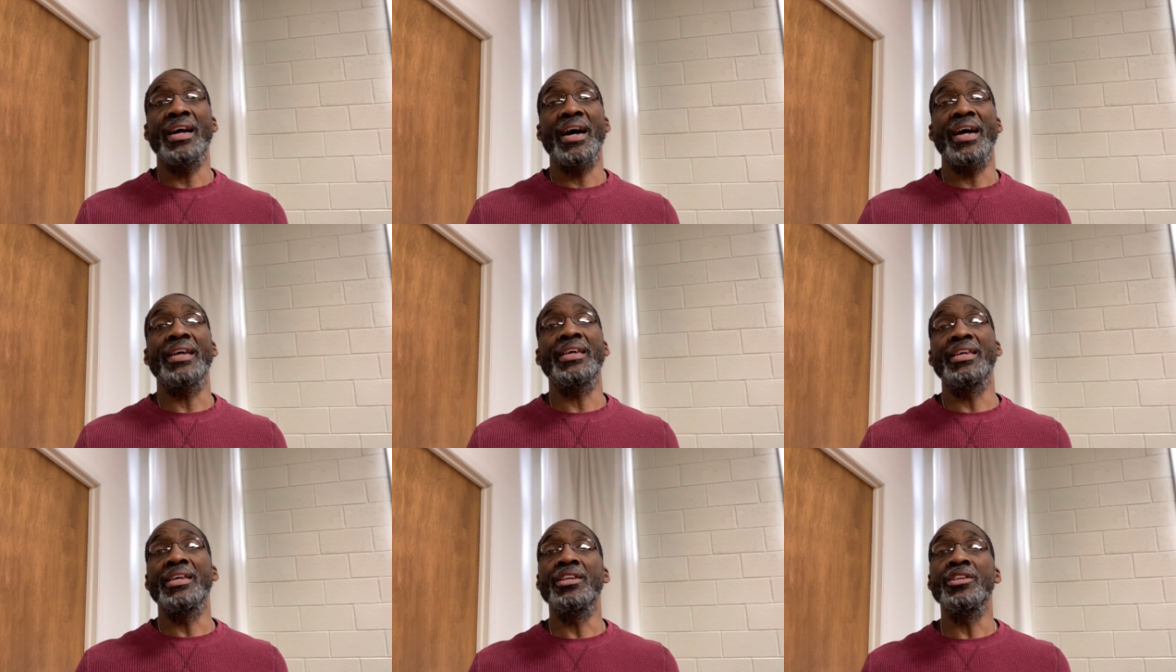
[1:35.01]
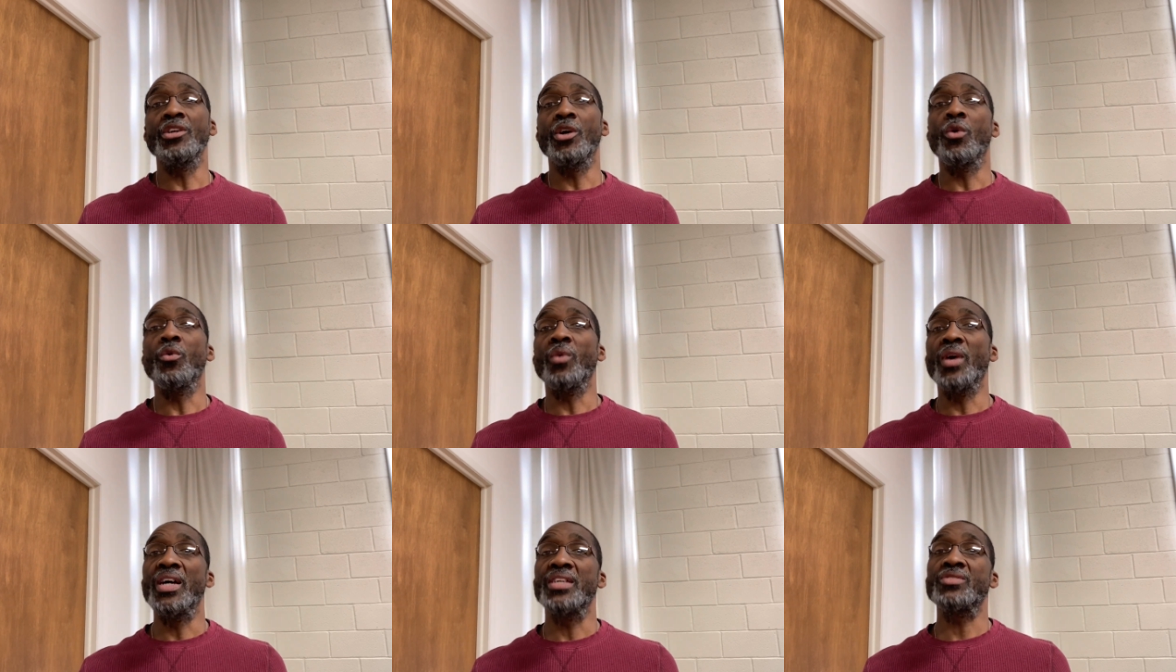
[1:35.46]
I get no
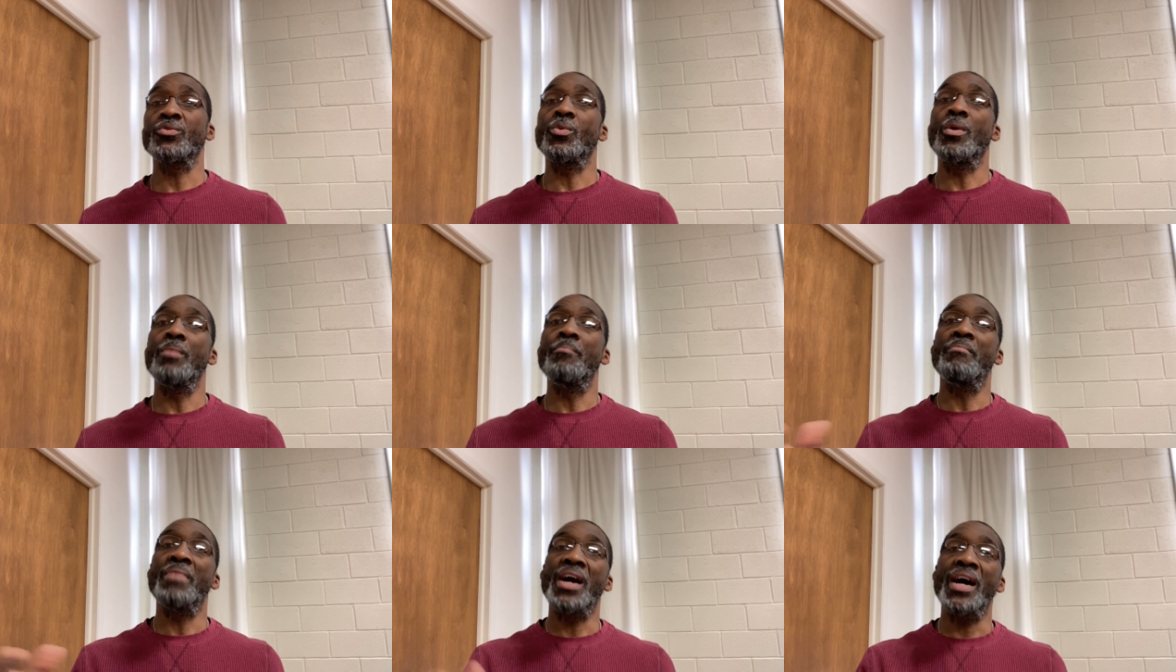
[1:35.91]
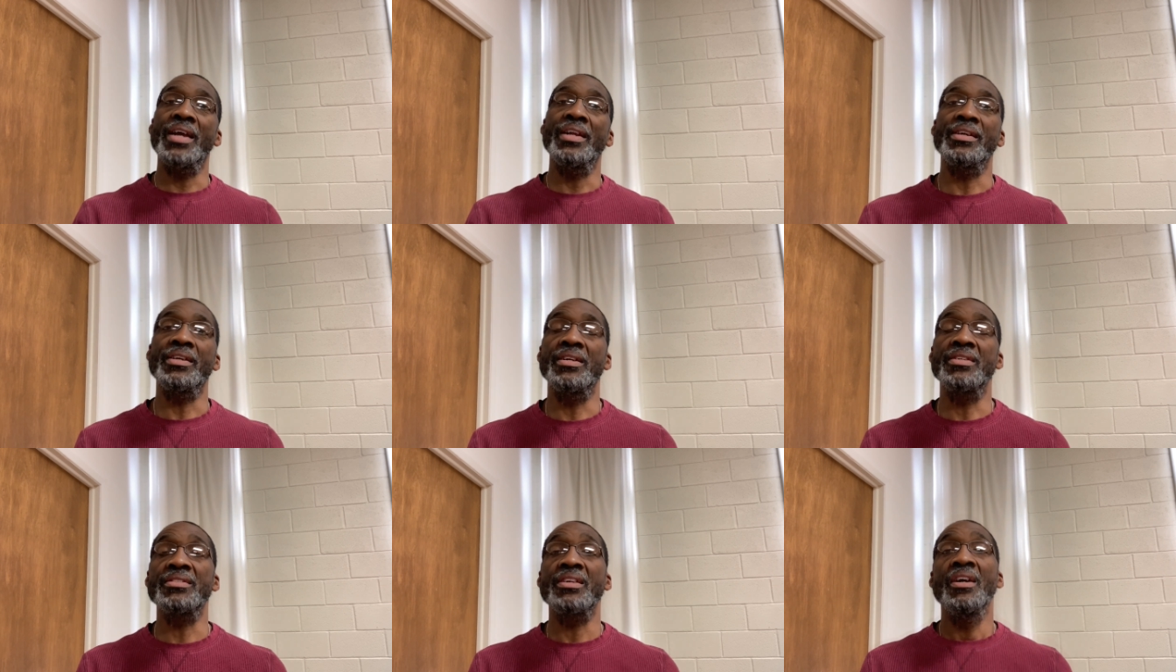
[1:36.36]
rest,
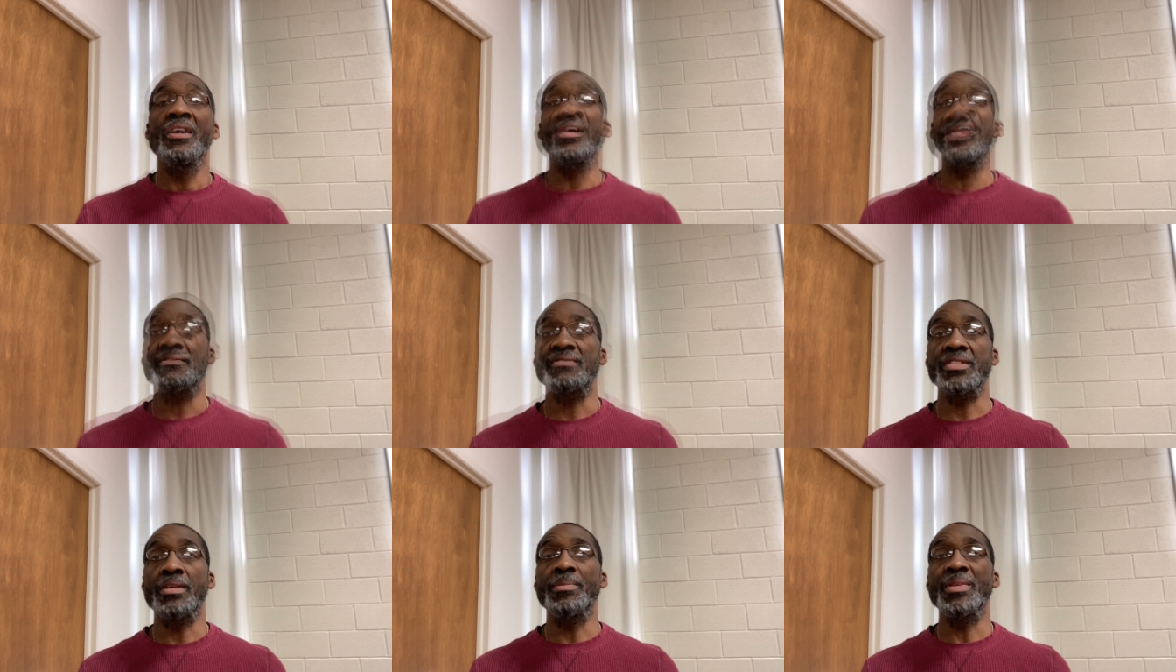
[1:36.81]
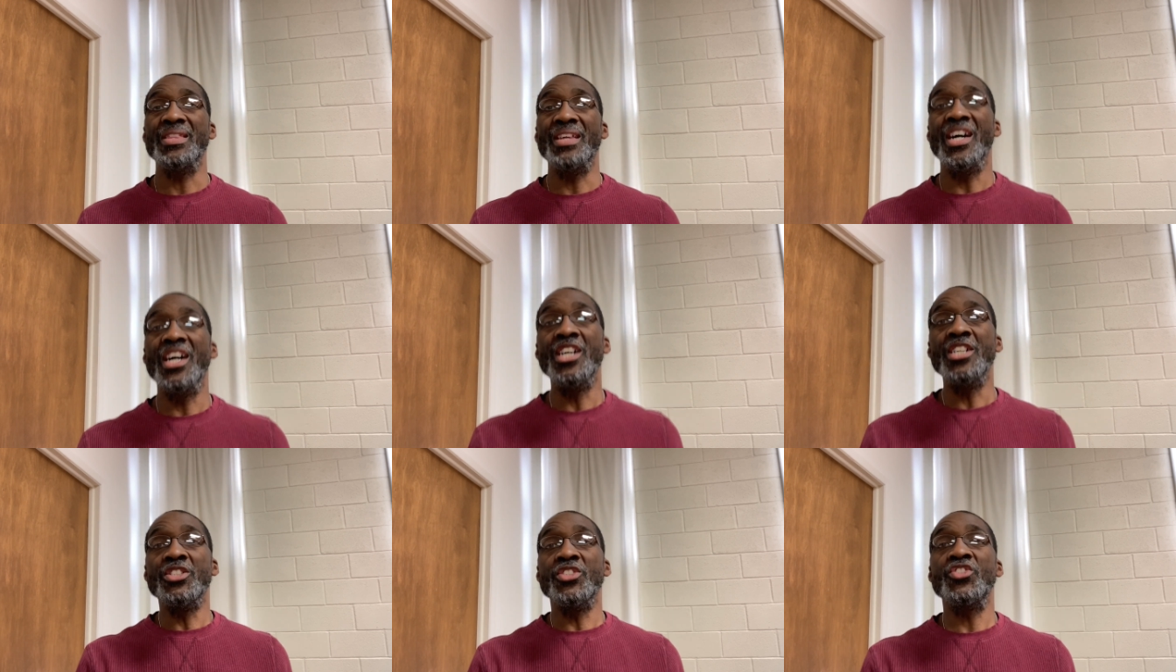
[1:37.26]
reminding us of some of the
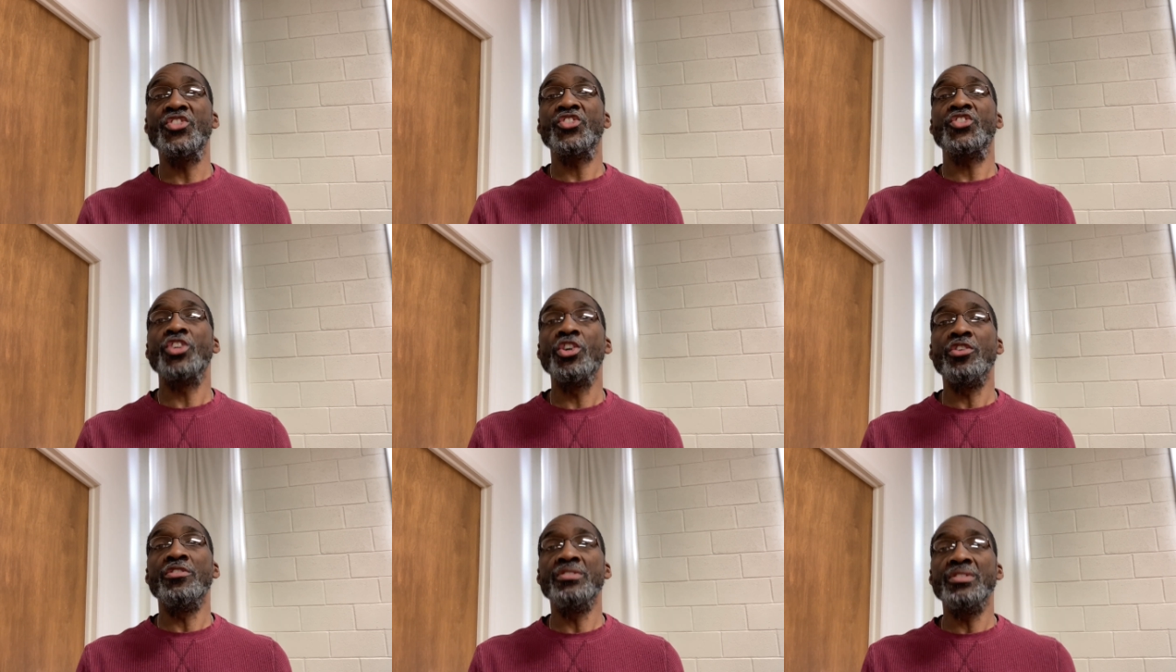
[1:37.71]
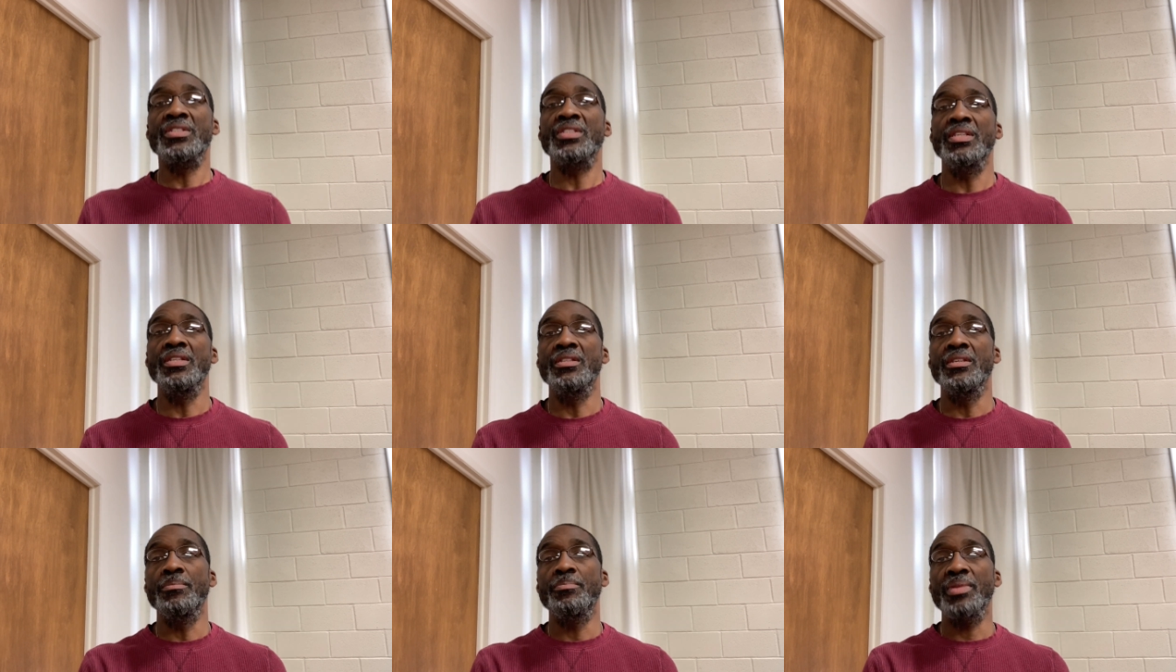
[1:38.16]
uncertainty
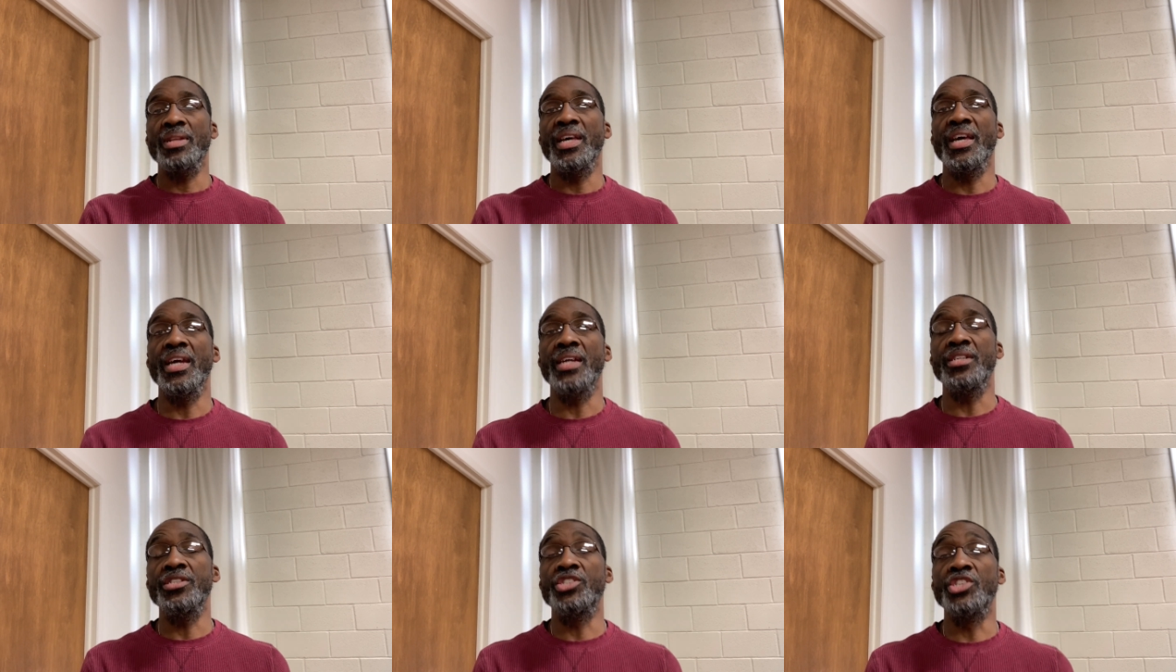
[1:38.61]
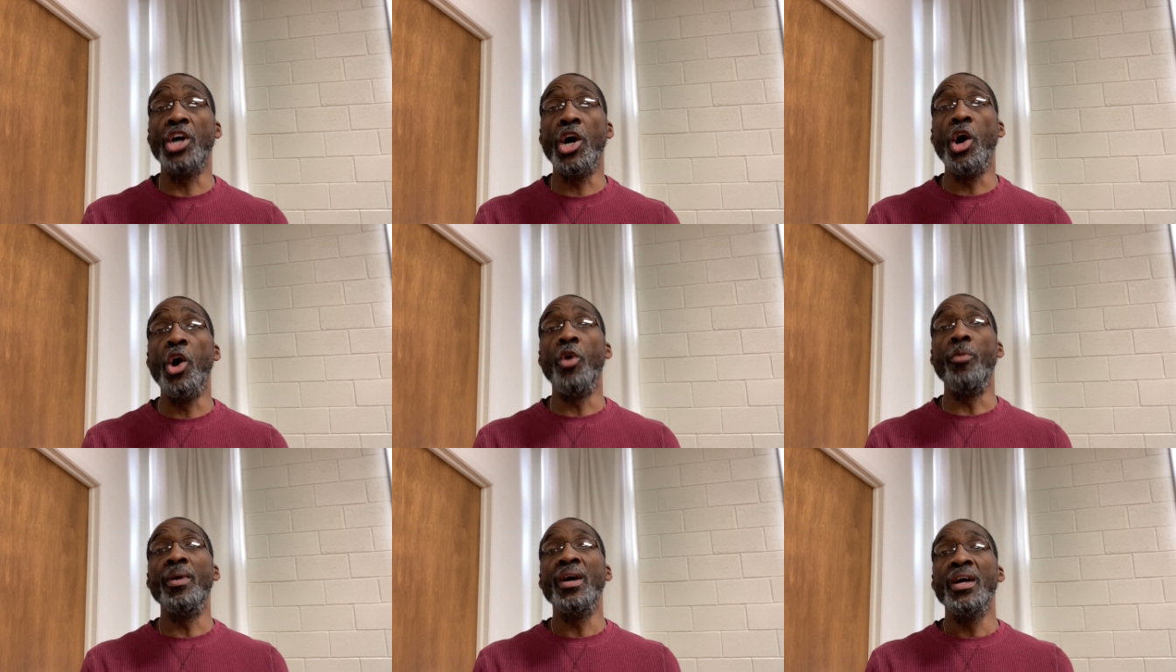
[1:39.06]
that plagued
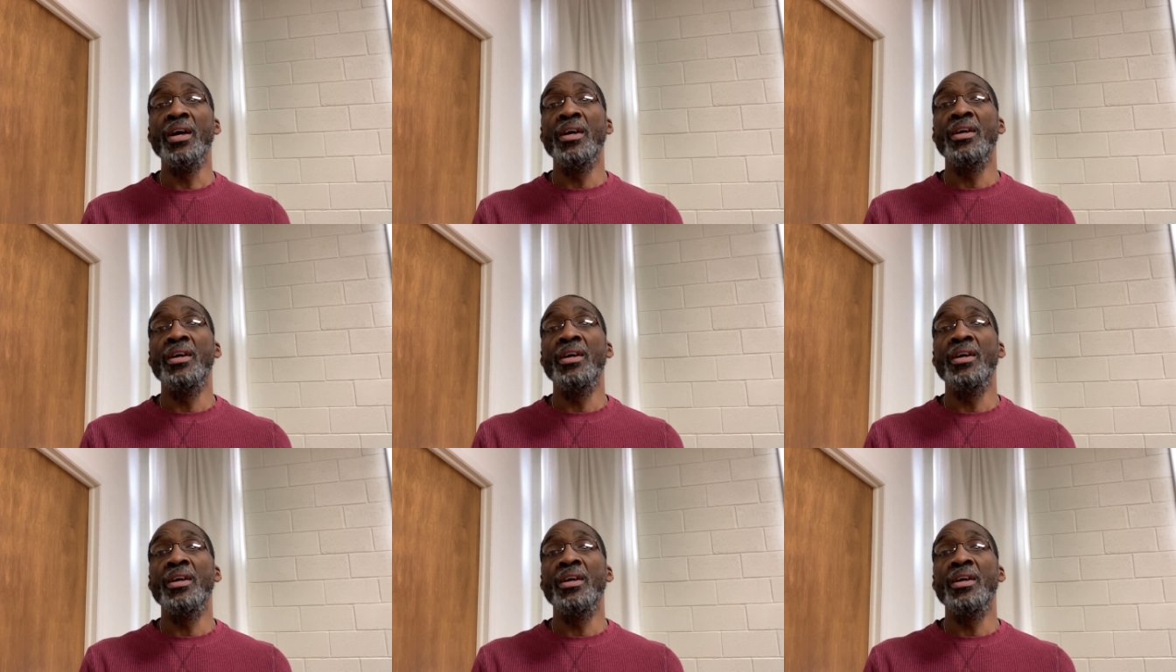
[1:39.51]
Job